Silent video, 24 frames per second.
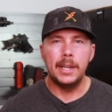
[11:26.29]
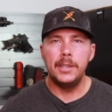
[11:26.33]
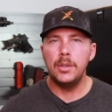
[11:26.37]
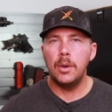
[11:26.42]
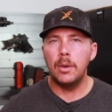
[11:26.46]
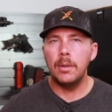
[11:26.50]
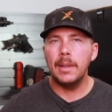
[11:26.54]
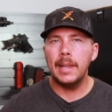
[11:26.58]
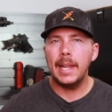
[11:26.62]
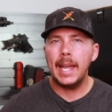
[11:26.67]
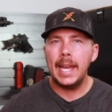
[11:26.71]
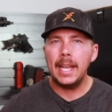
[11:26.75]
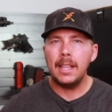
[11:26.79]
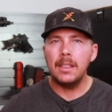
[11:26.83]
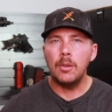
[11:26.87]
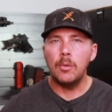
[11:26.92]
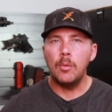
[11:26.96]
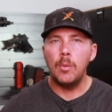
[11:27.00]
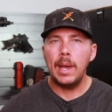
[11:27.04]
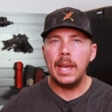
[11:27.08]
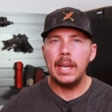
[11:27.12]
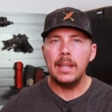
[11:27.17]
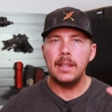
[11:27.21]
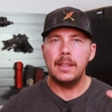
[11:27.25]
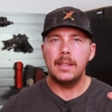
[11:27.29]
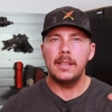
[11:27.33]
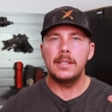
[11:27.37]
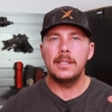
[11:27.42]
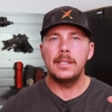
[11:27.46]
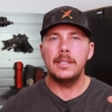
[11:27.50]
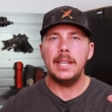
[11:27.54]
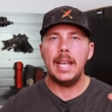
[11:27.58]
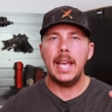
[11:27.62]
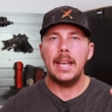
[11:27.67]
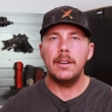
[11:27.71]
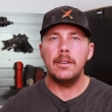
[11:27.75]
I don't like the way that the
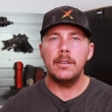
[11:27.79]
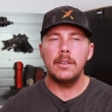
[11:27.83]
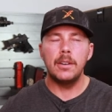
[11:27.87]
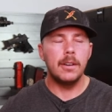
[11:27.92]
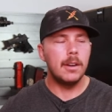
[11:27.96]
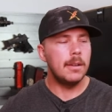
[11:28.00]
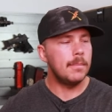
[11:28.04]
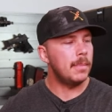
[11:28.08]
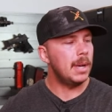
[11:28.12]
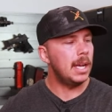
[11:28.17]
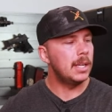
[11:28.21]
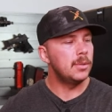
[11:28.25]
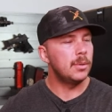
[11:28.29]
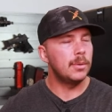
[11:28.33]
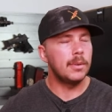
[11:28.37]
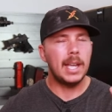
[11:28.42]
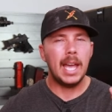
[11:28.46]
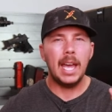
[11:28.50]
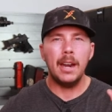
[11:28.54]
standard grip module